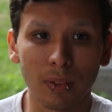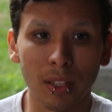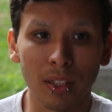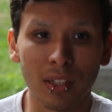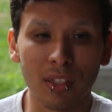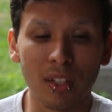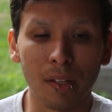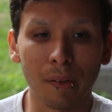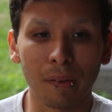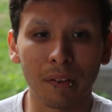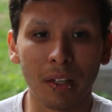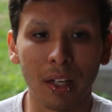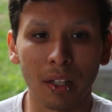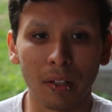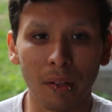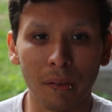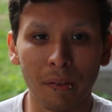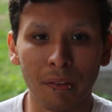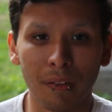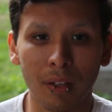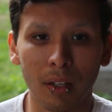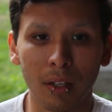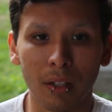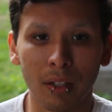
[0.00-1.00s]
It does kind
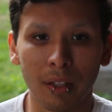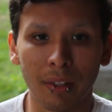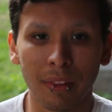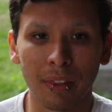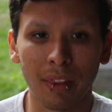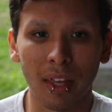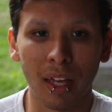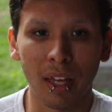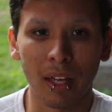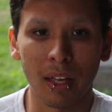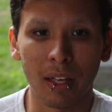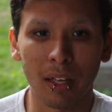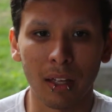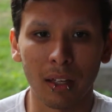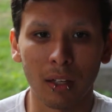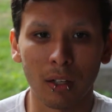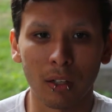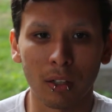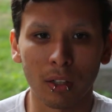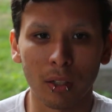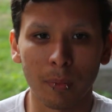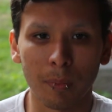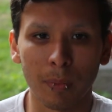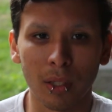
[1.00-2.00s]
of suck that
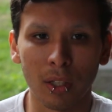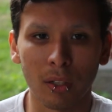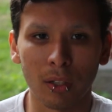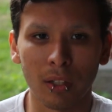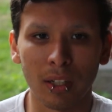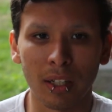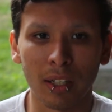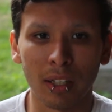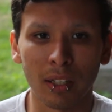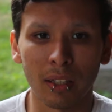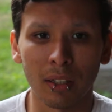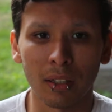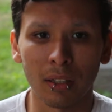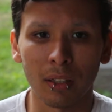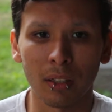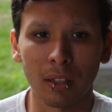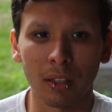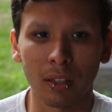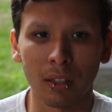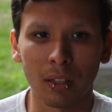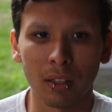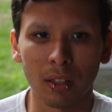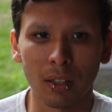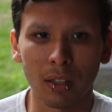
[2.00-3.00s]
our community
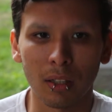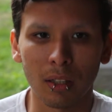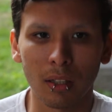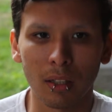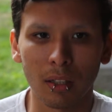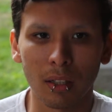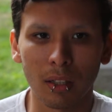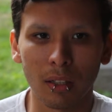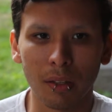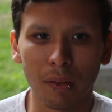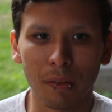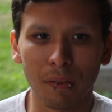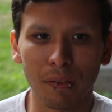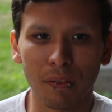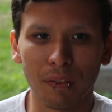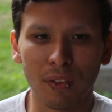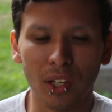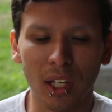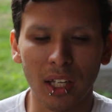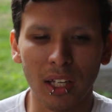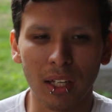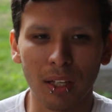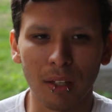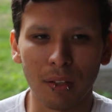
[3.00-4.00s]

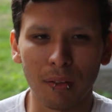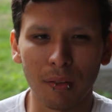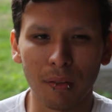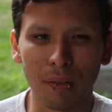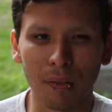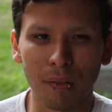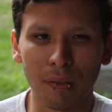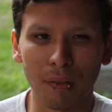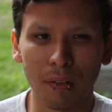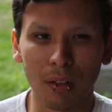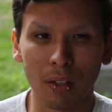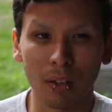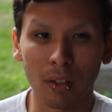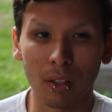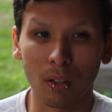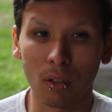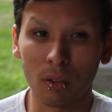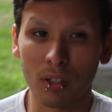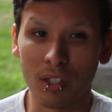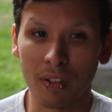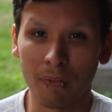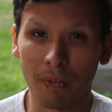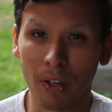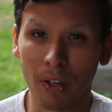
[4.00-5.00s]
stands a
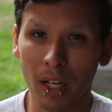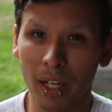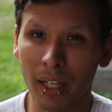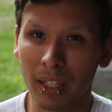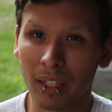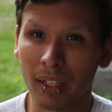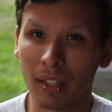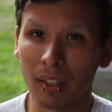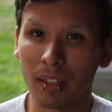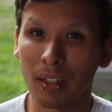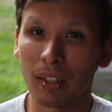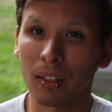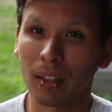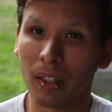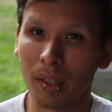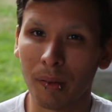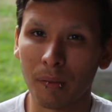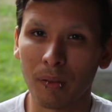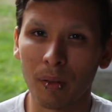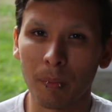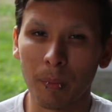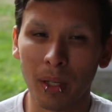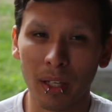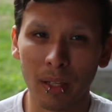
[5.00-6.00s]
little divided, at
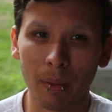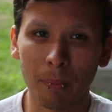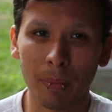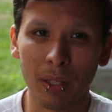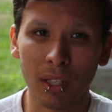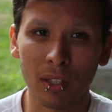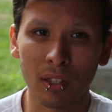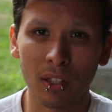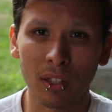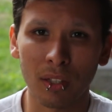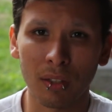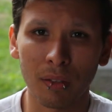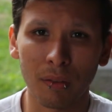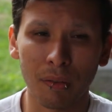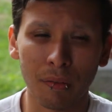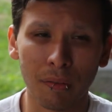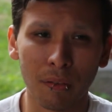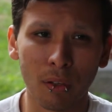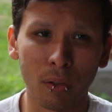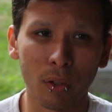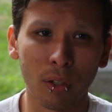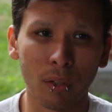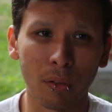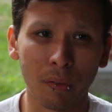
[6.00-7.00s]
least in my opinion.
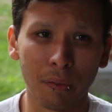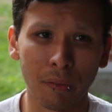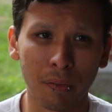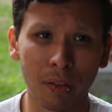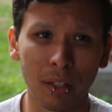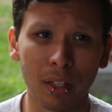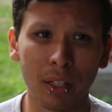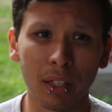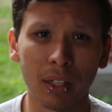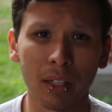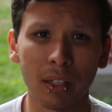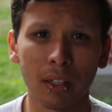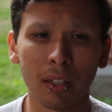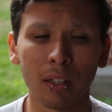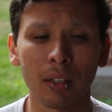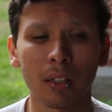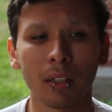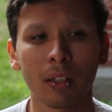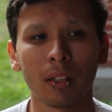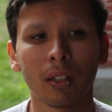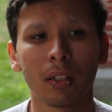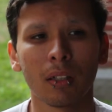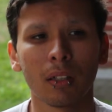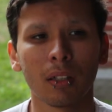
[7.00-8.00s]
So you'll see
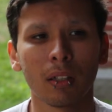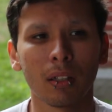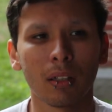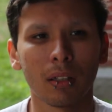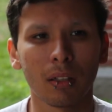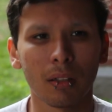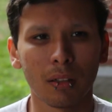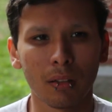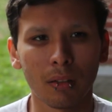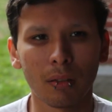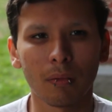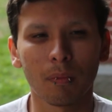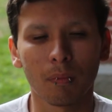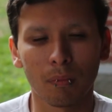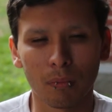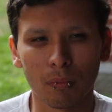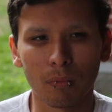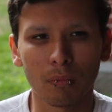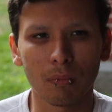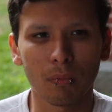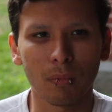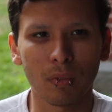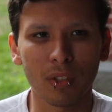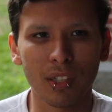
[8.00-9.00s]

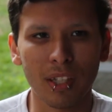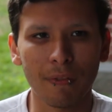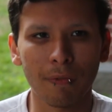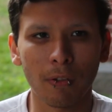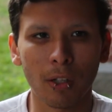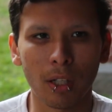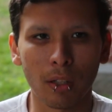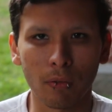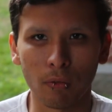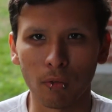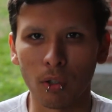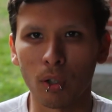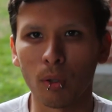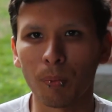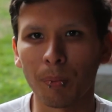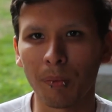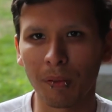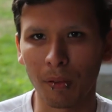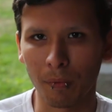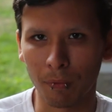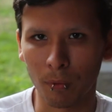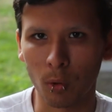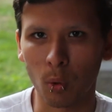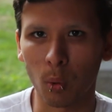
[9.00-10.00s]
different
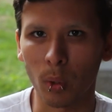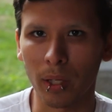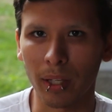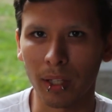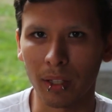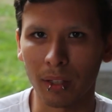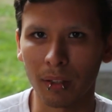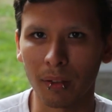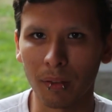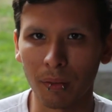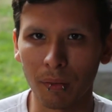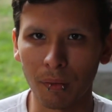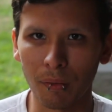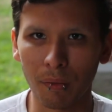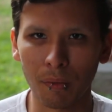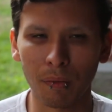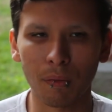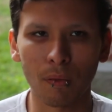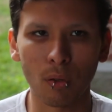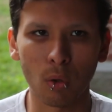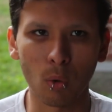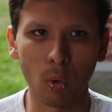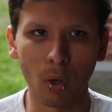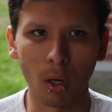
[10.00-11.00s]
groups of
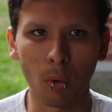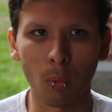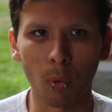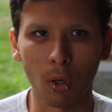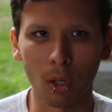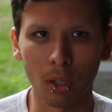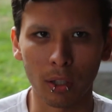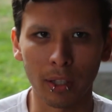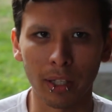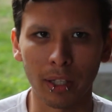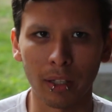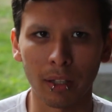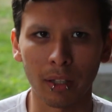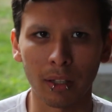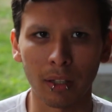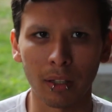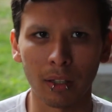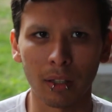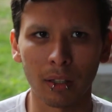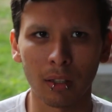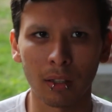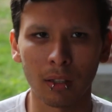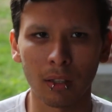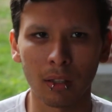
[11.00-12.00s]
queens who are
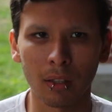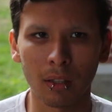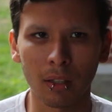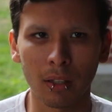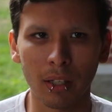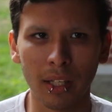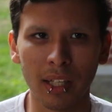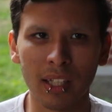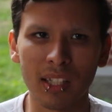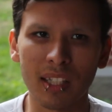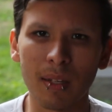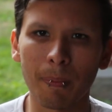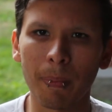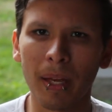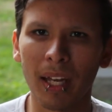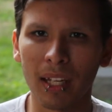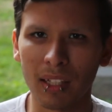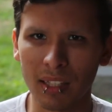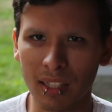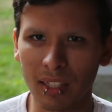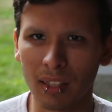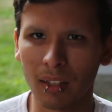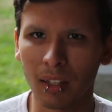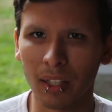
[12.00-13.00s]
working
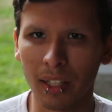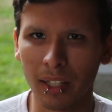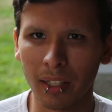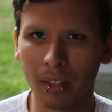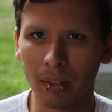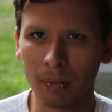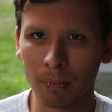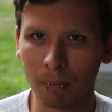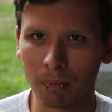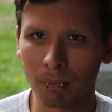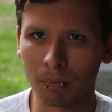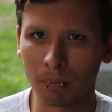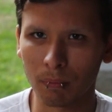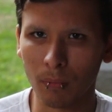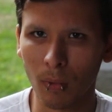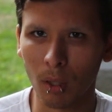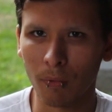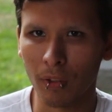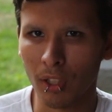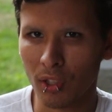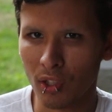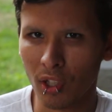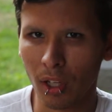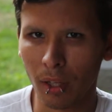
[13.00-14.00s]
independently
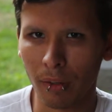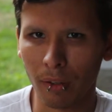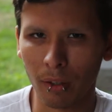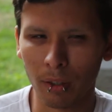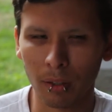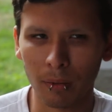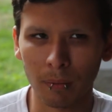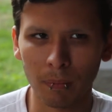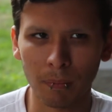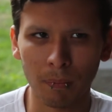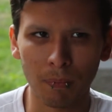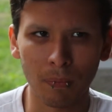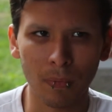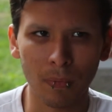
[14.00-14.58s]
of each other.